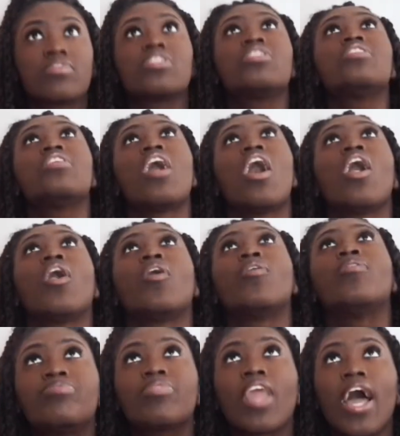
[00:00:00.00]

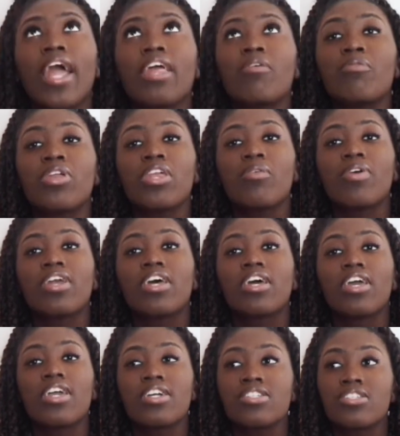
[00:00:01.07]
so I didn't really want
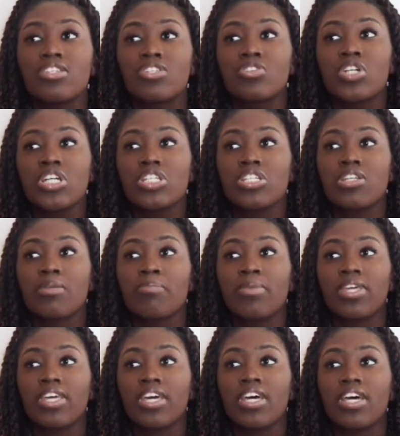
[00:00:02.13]
to answer this question
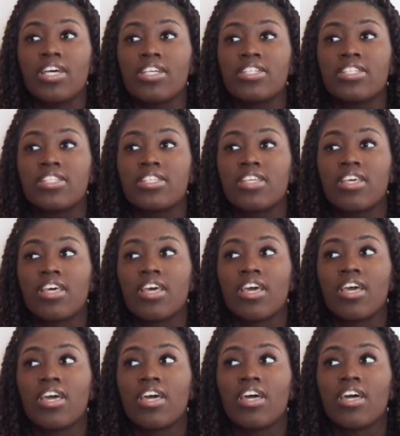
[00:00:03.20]
because
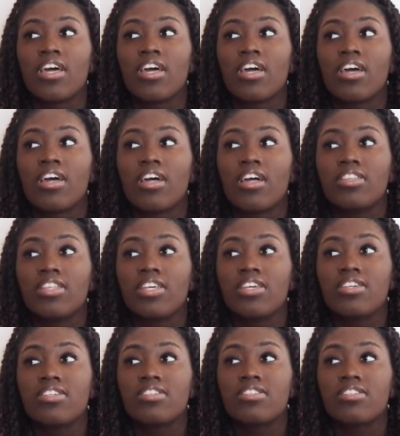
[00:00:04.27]

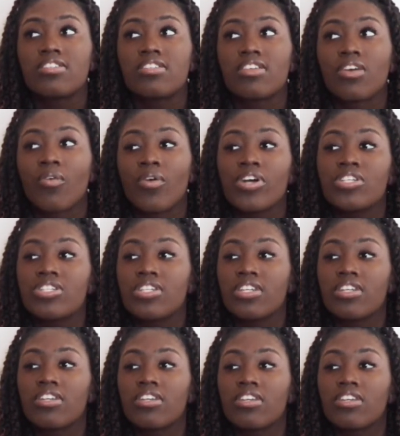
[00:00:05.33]
this
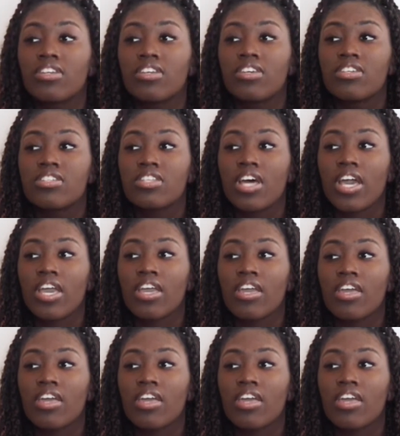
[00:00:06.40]
question is like